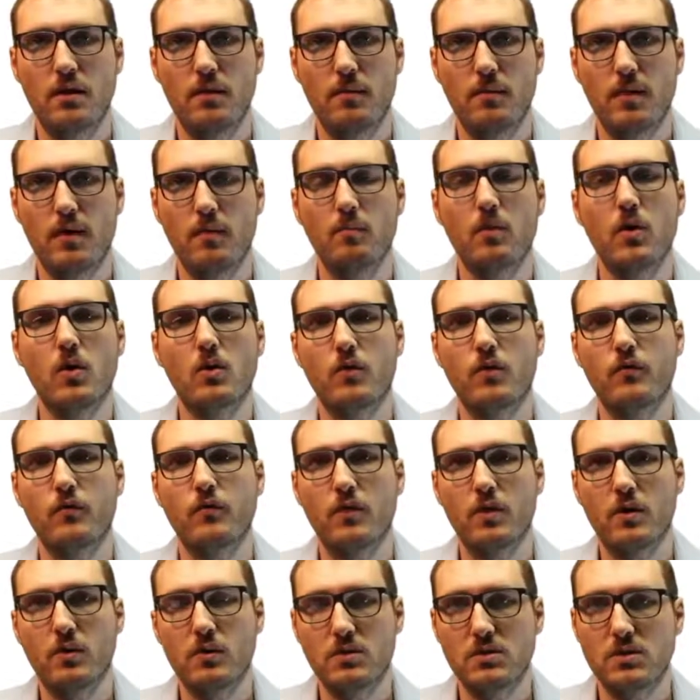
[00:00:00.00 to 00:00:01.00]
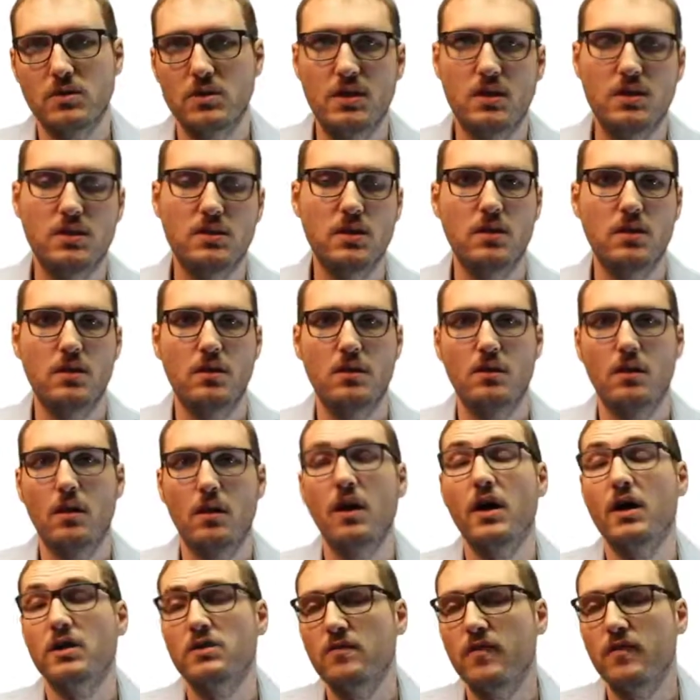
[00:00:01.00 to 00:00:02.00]
the modal frequencies and
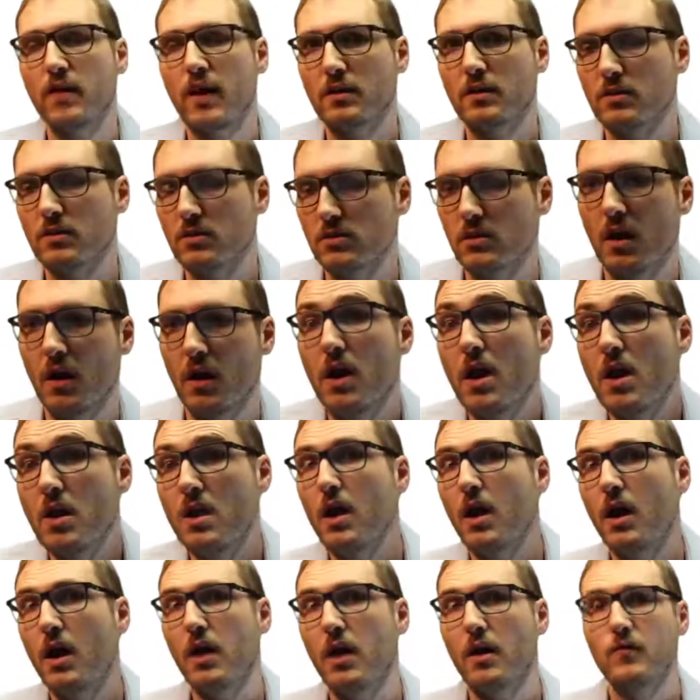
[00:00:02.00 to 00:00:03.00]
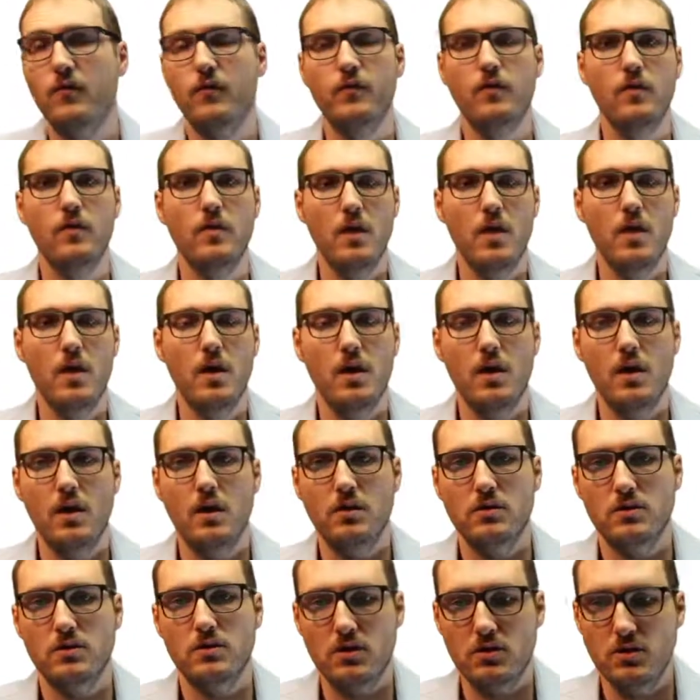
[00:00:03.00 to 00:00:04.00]
loss factors, are enough
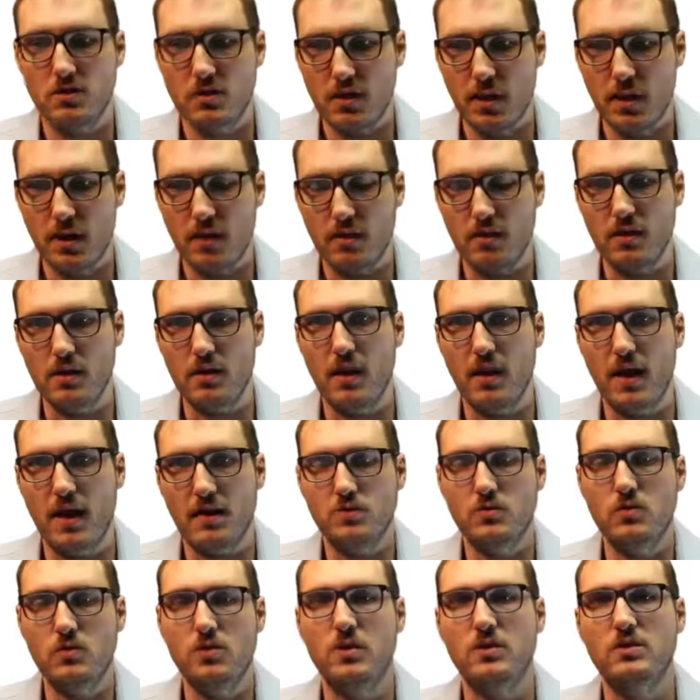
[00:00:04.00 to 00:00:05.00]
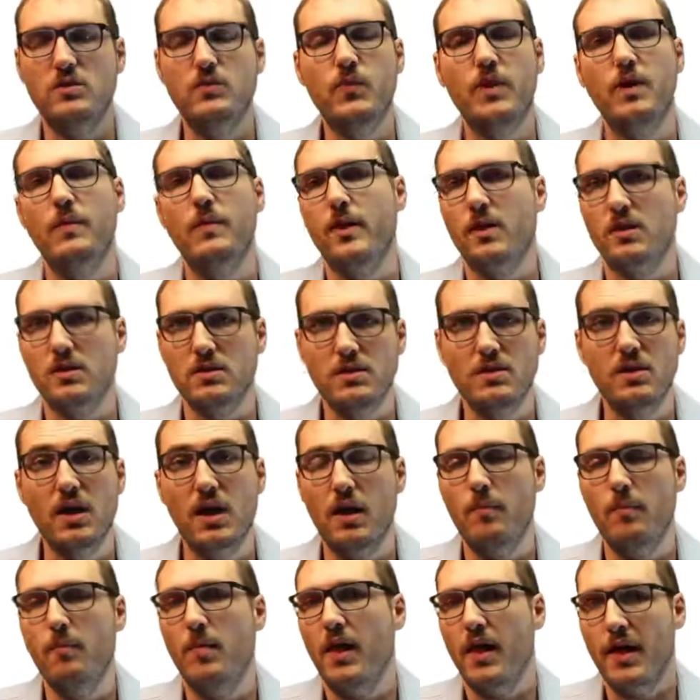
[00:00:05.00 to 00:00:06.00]
such that the actual experimental
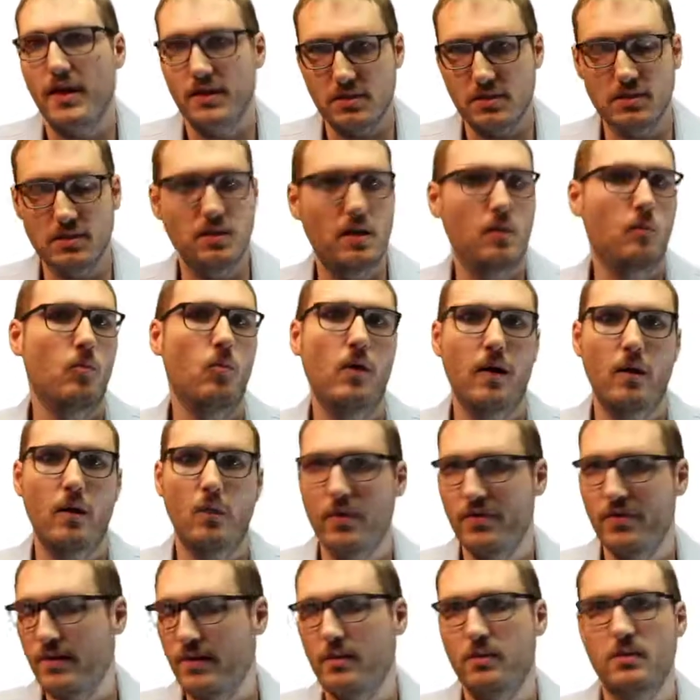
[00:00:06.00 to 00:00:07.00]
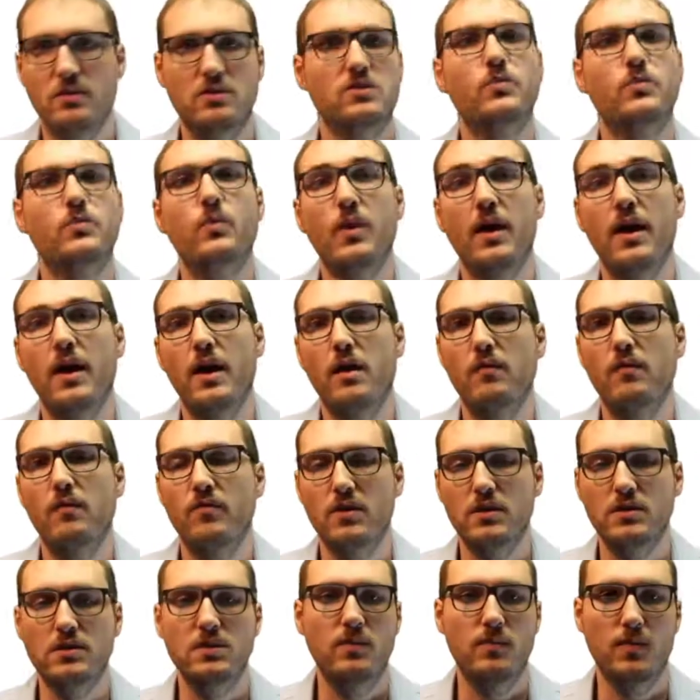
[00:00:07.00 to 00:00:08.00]
setup lies somewhere within the spread of
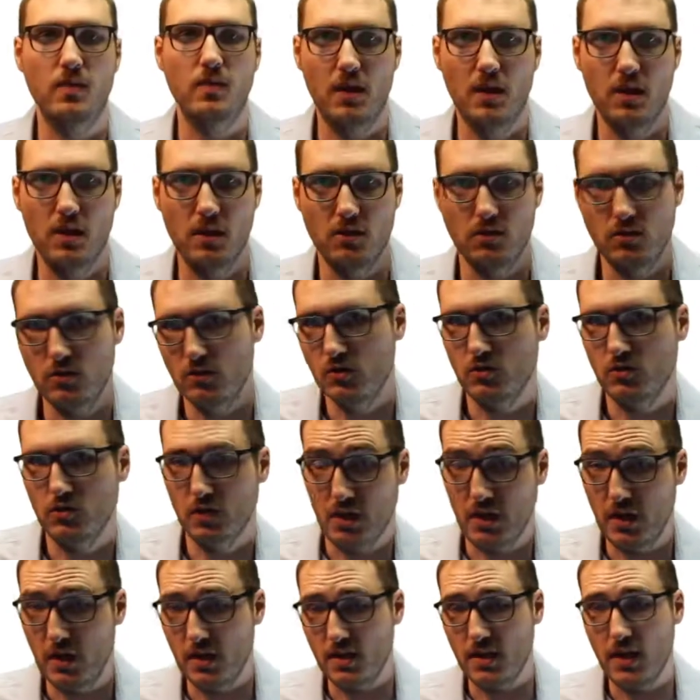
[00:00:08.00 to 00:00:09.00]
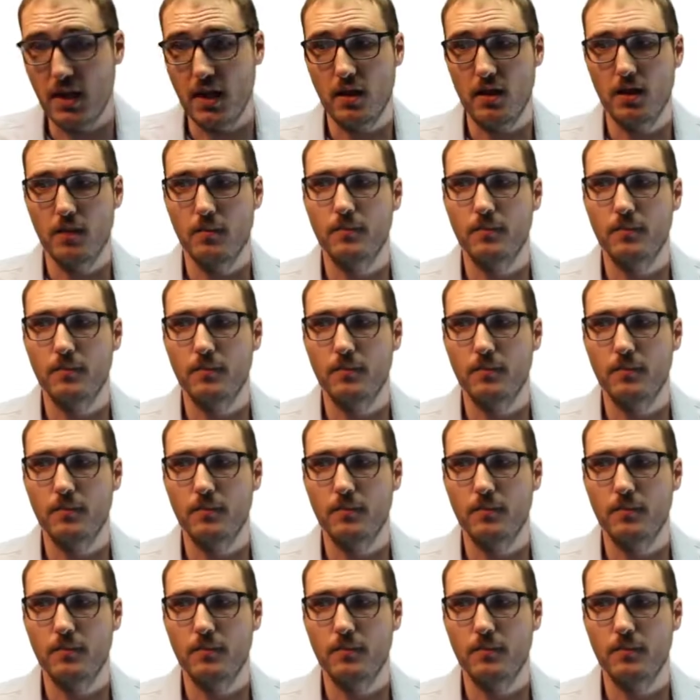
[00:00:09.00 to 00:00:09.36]
the simulated training data.